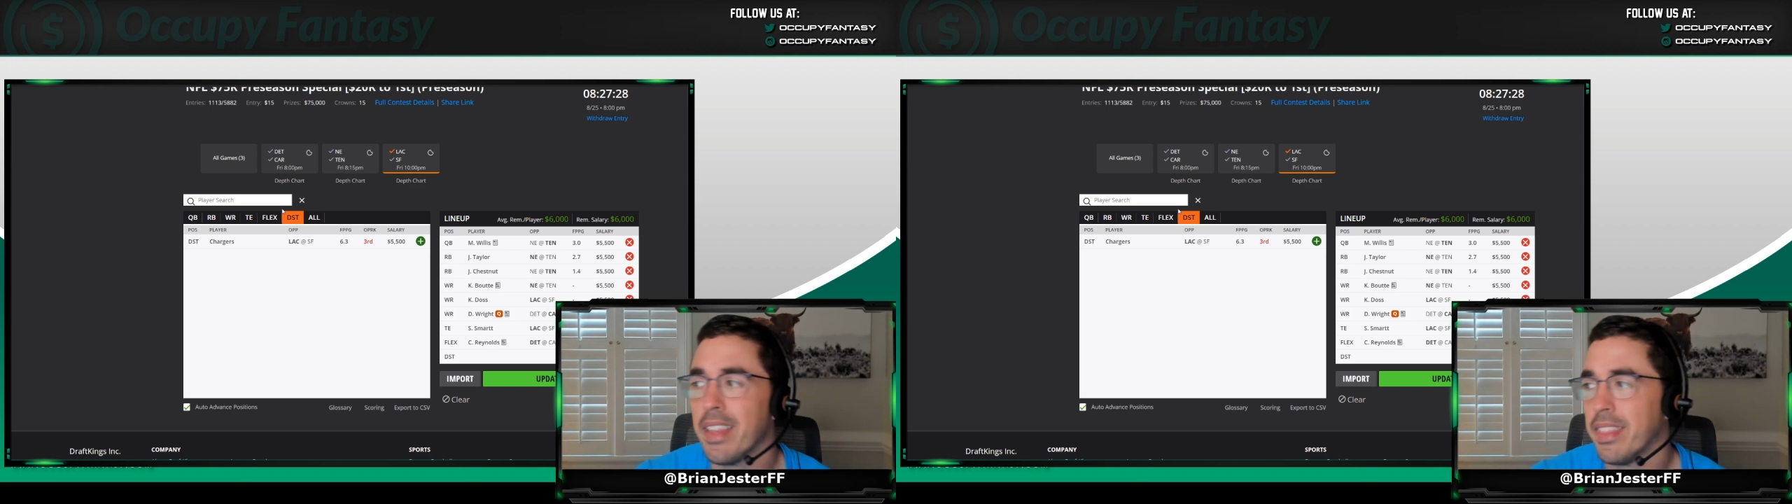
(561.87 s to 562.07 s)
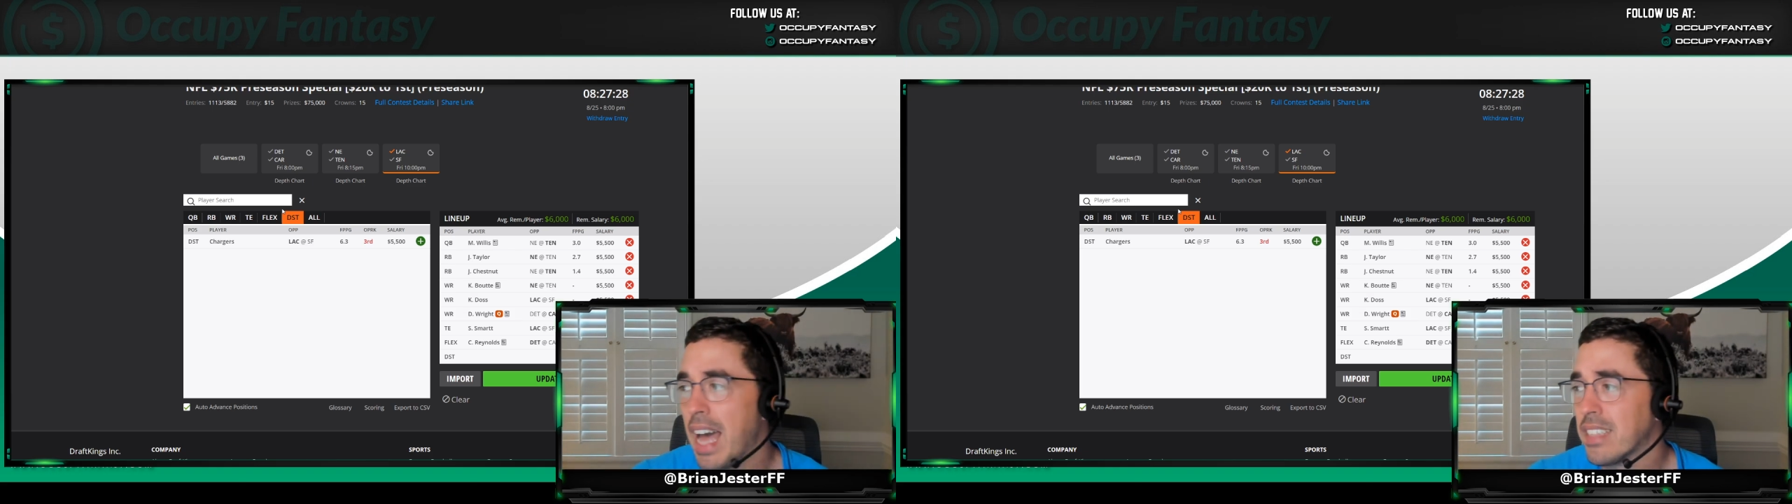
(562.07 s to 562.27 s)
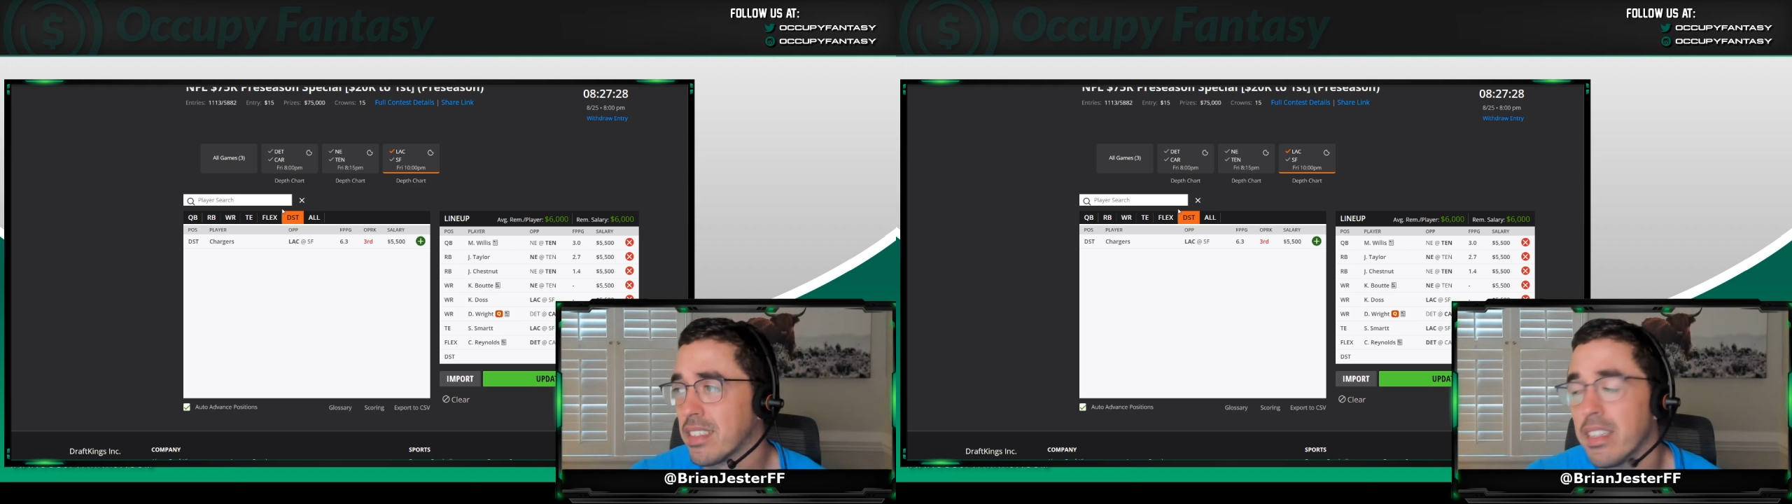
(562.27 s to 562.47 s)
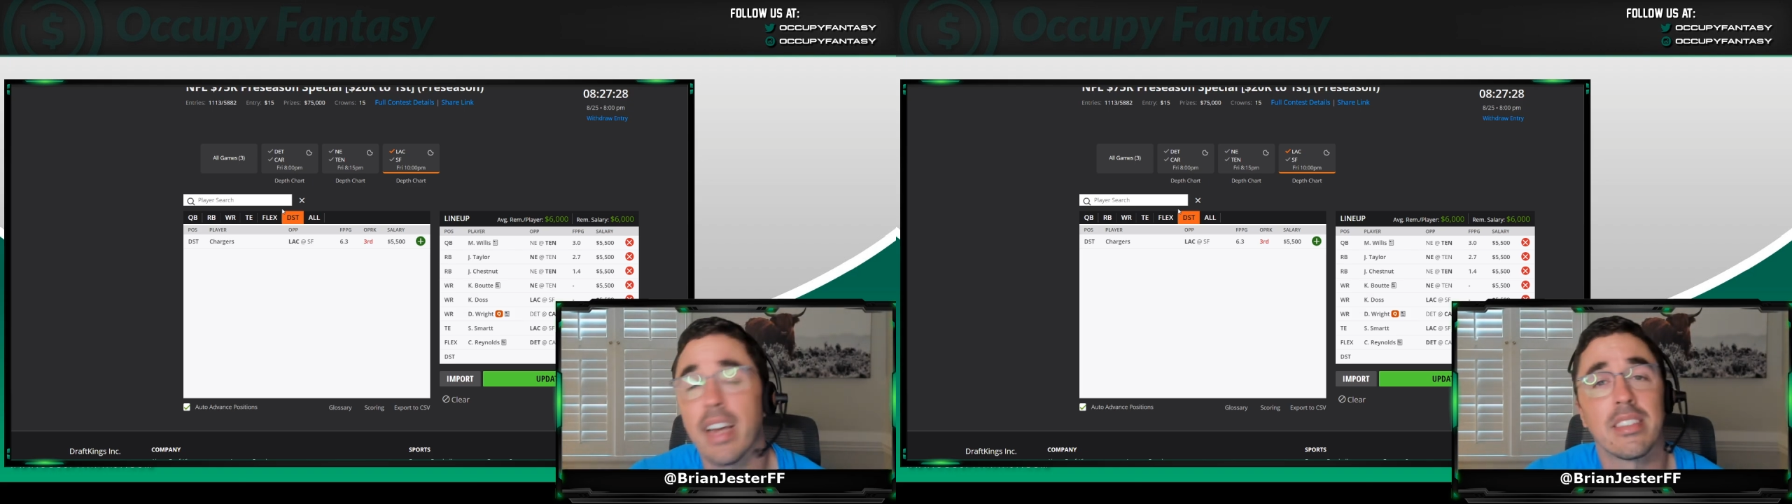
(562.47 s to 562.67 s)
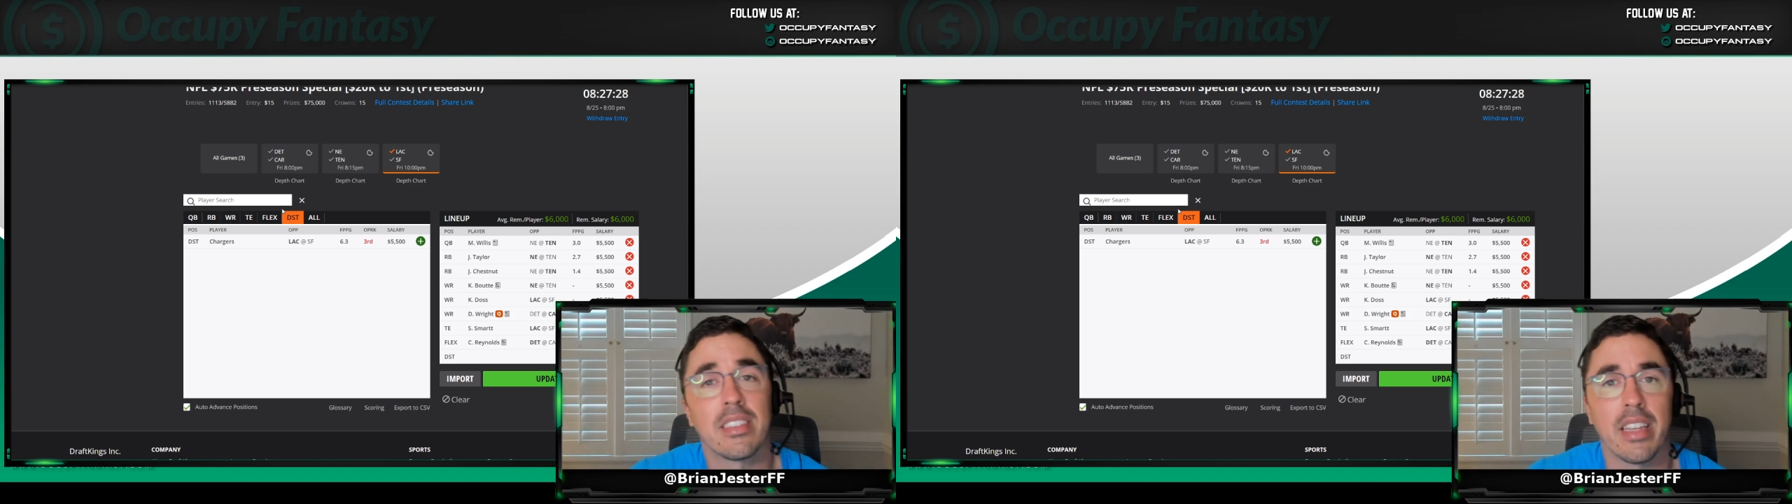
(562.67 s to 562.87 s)
That's
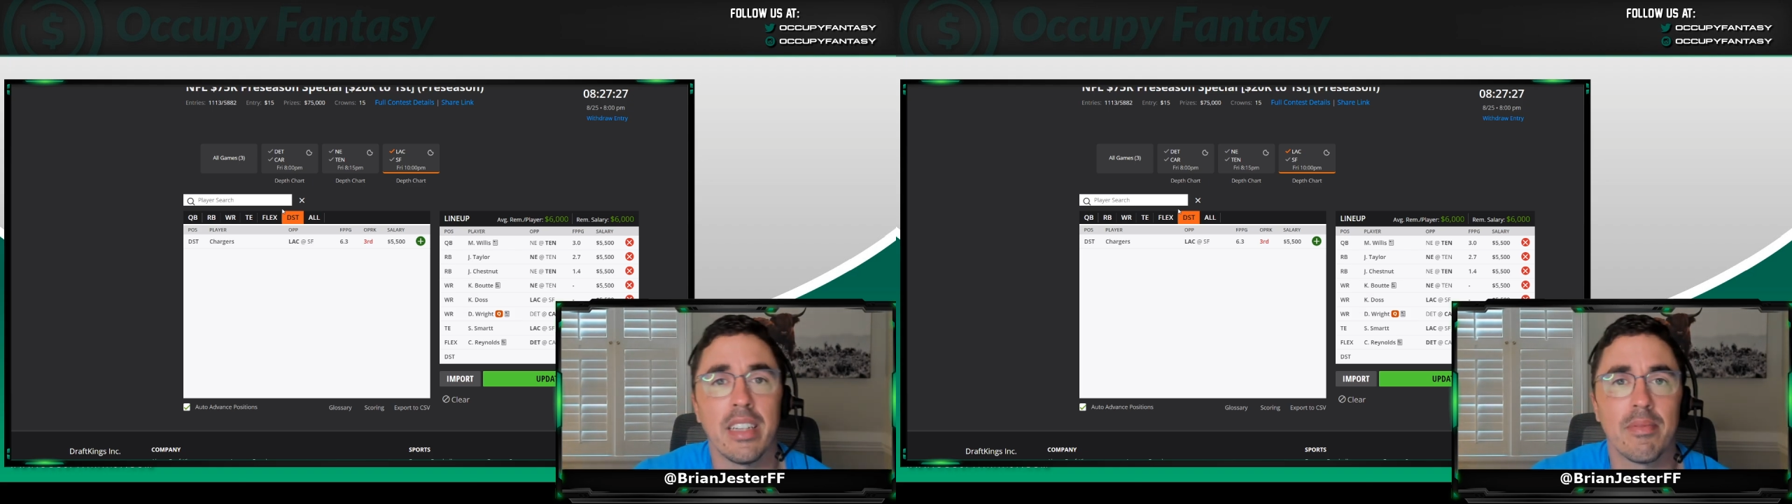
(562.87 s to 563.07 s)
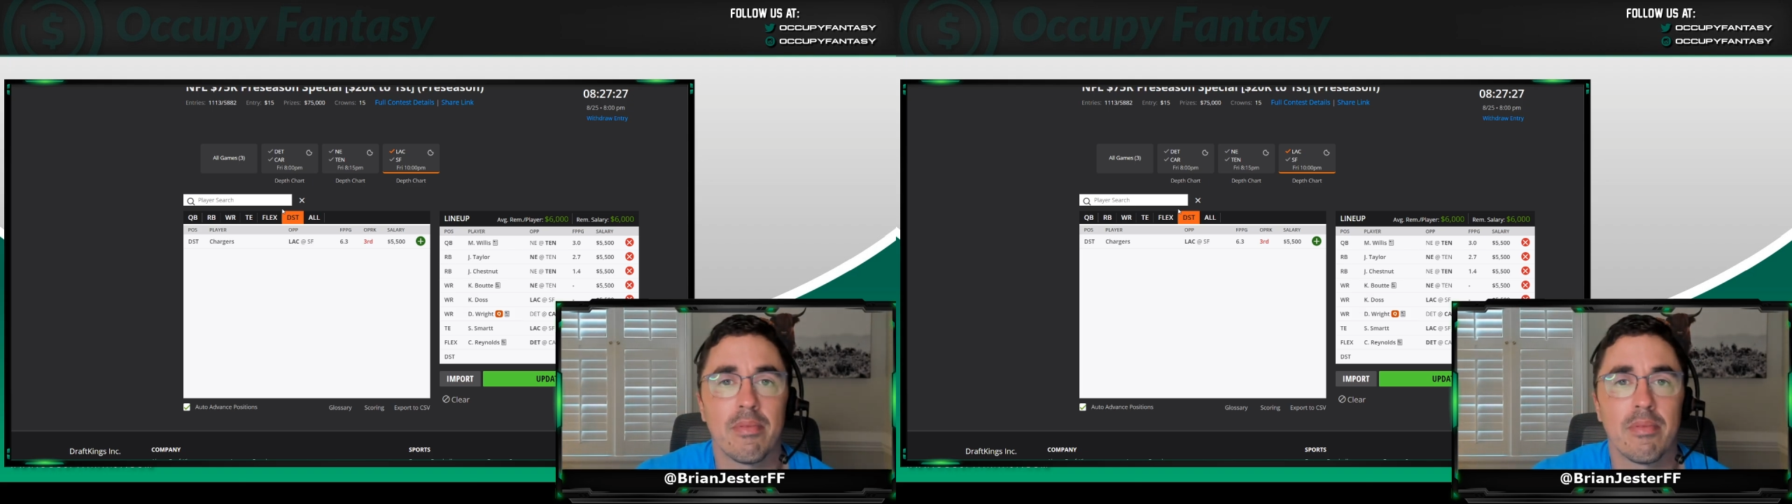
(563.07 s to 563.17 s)
tonight's slate,